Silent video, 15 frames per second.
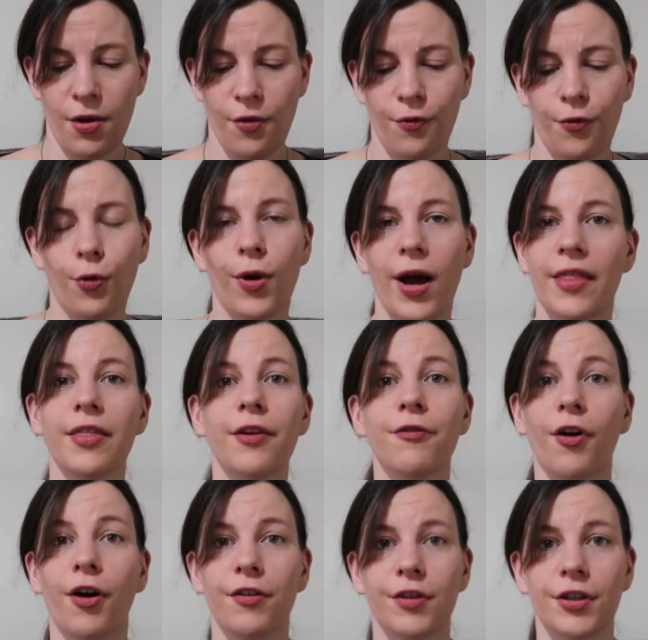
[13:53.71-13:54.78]
4 and the
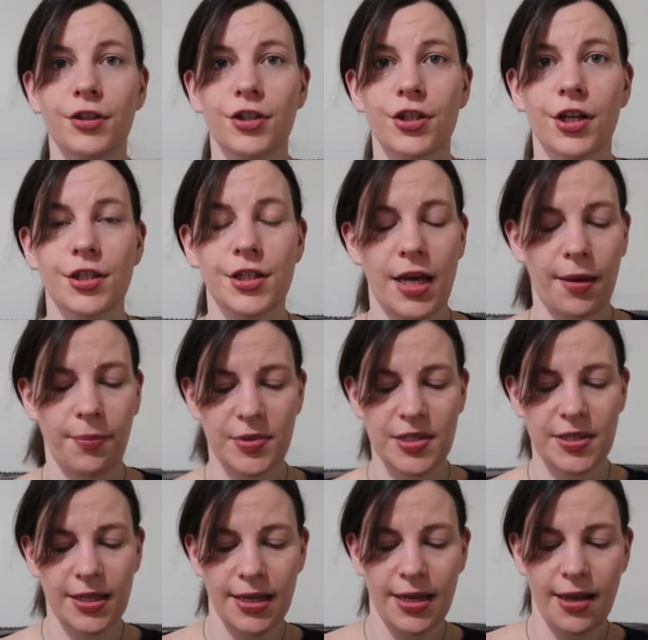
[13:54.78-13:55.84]
5-inch tips,